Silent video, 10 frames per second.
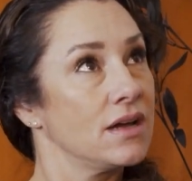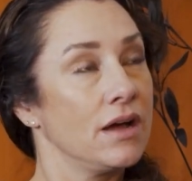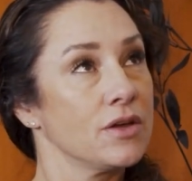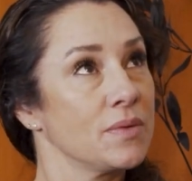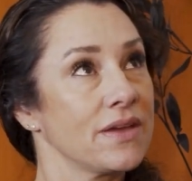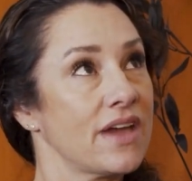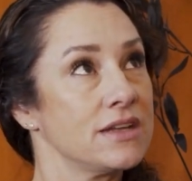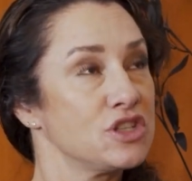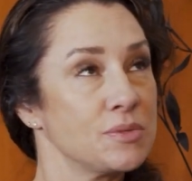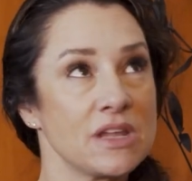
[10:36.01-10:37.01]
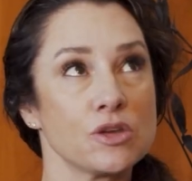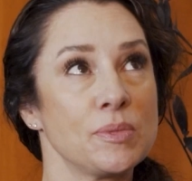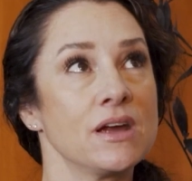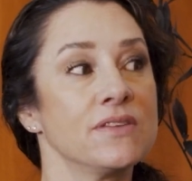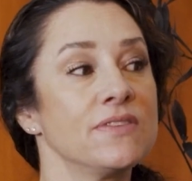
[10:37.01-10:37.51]
although we have had so many other
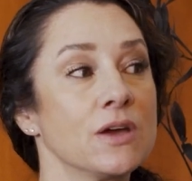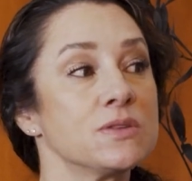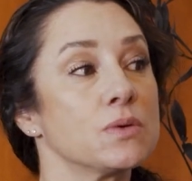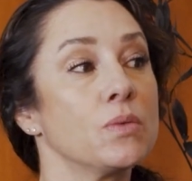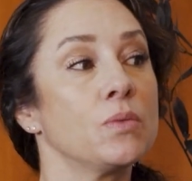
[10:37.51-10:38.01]
parent fails,